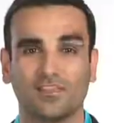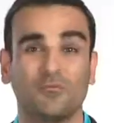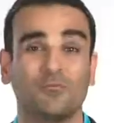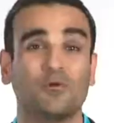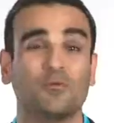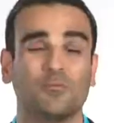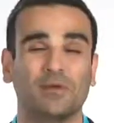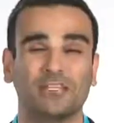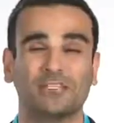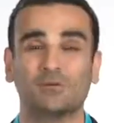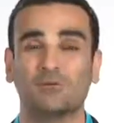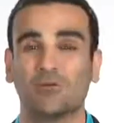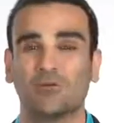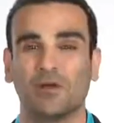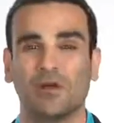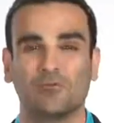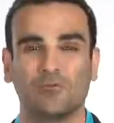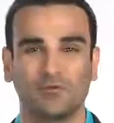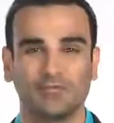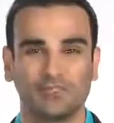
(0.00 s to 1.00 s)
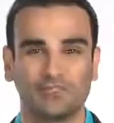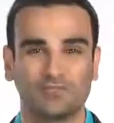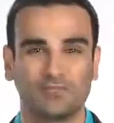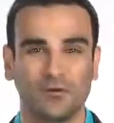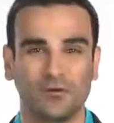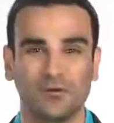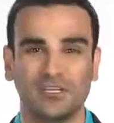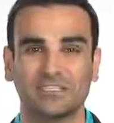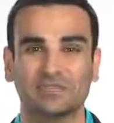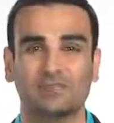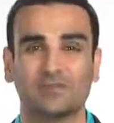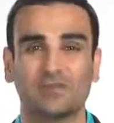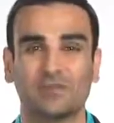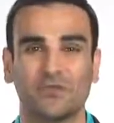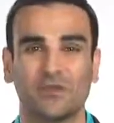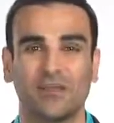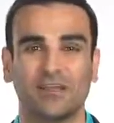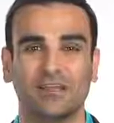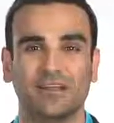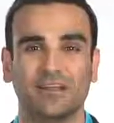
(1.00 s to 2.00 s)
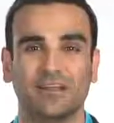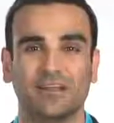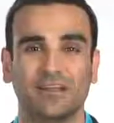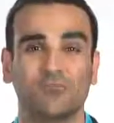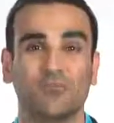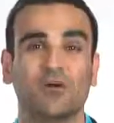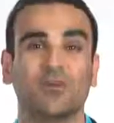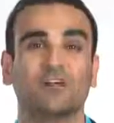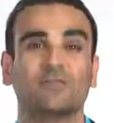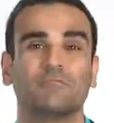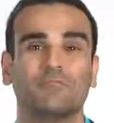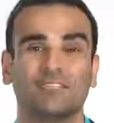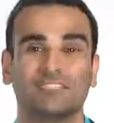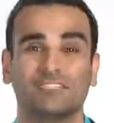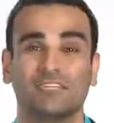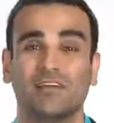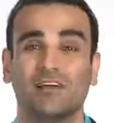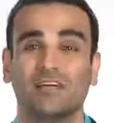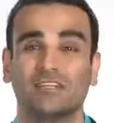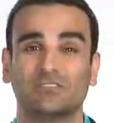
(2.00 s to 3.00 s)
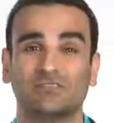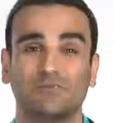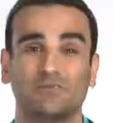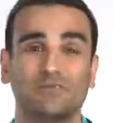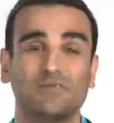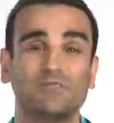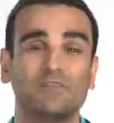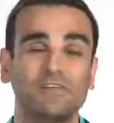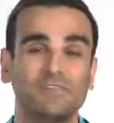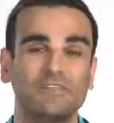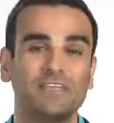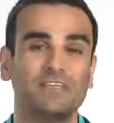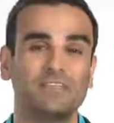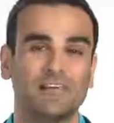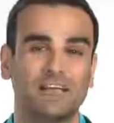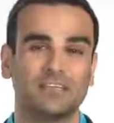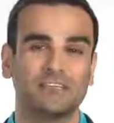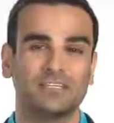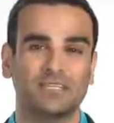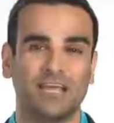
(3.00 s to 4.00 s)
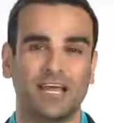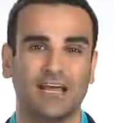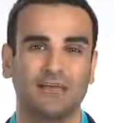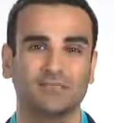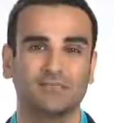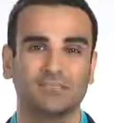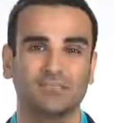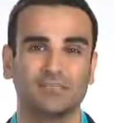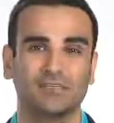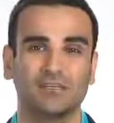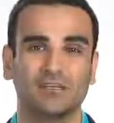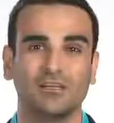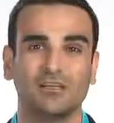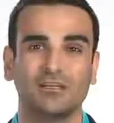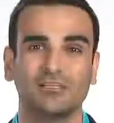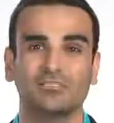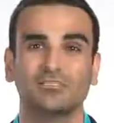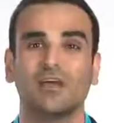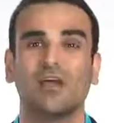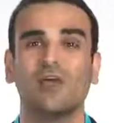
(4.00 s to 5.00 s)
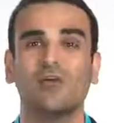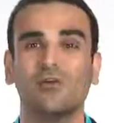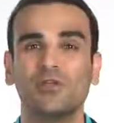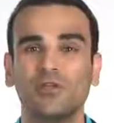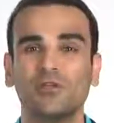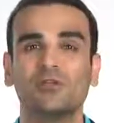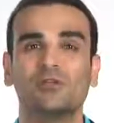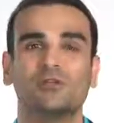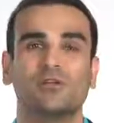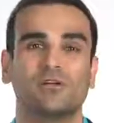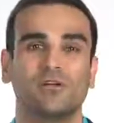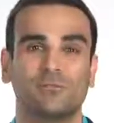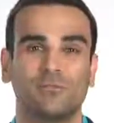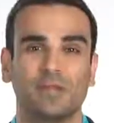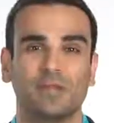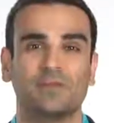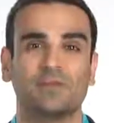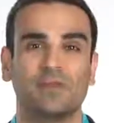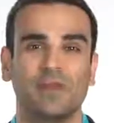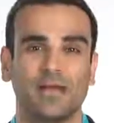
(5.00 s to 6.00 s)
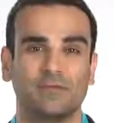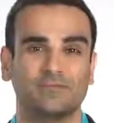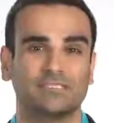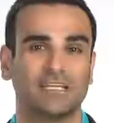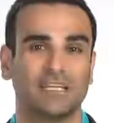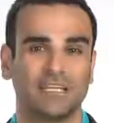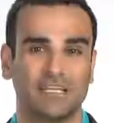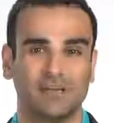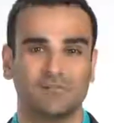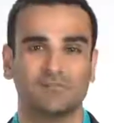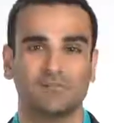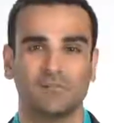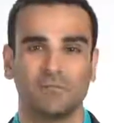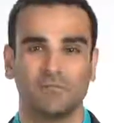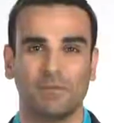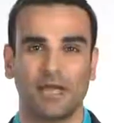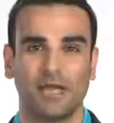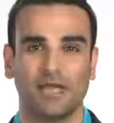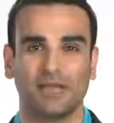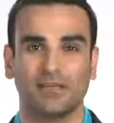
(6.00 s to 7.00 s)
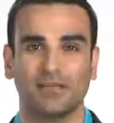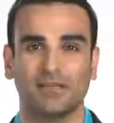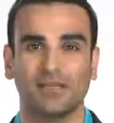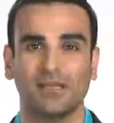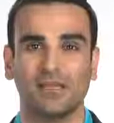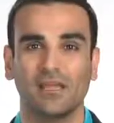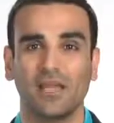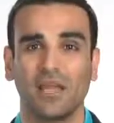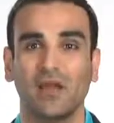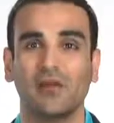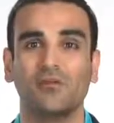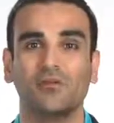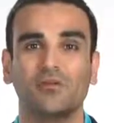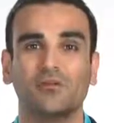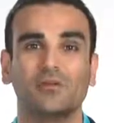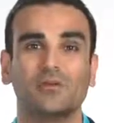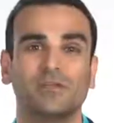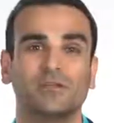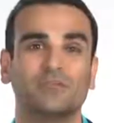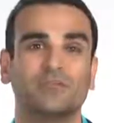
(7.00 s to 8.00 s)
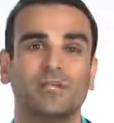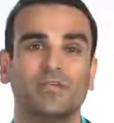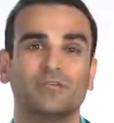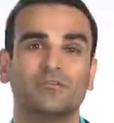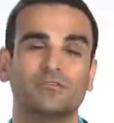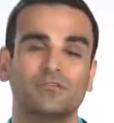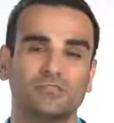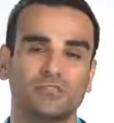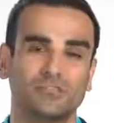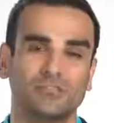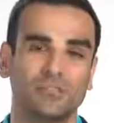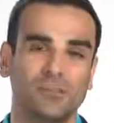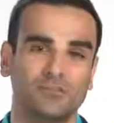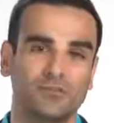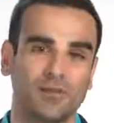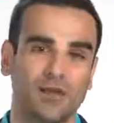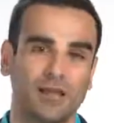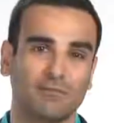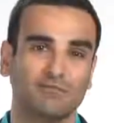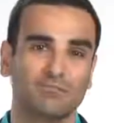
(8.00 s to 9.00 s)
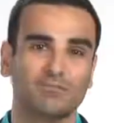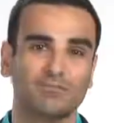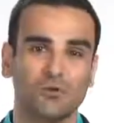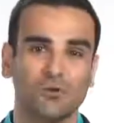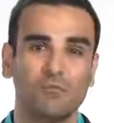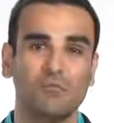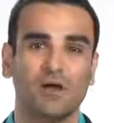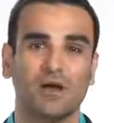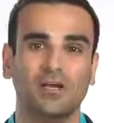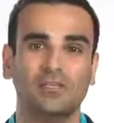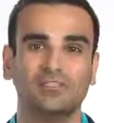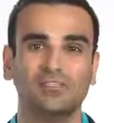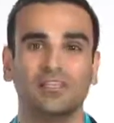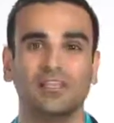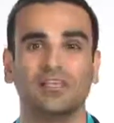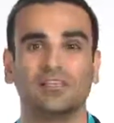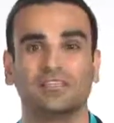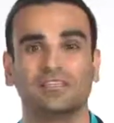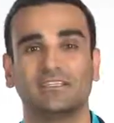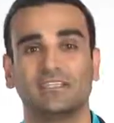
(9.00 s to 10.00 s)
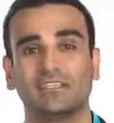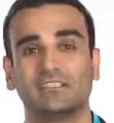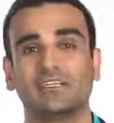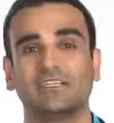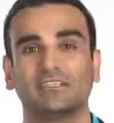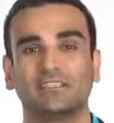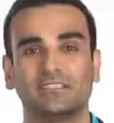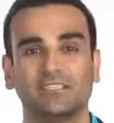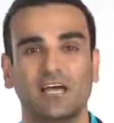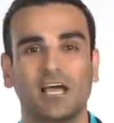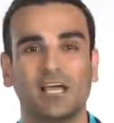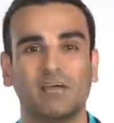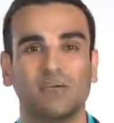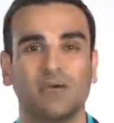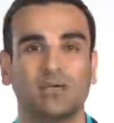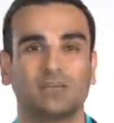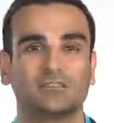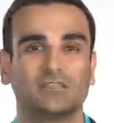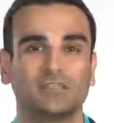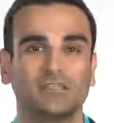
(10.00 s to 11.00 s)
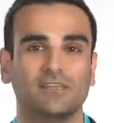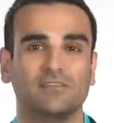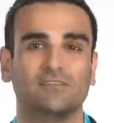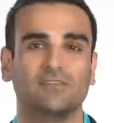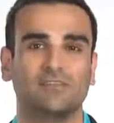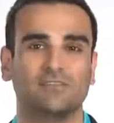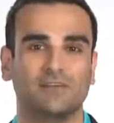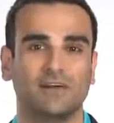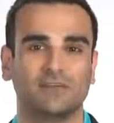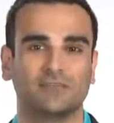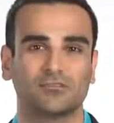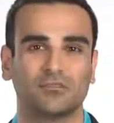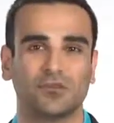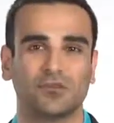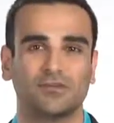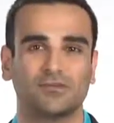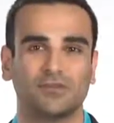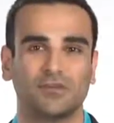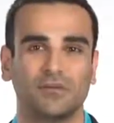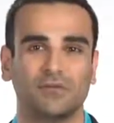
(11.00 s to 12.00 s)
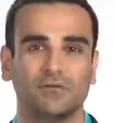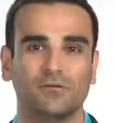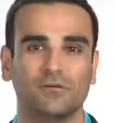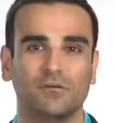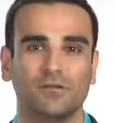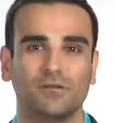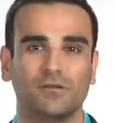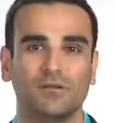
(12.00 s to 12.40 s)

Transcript: The momentum around Windows Phone has been great, and our marketplace now has over 50,000 apps. So how are you going to make your app stand out from the pack? How are you going to make your users love your app so much that they take the time out to leave you a 5-star review?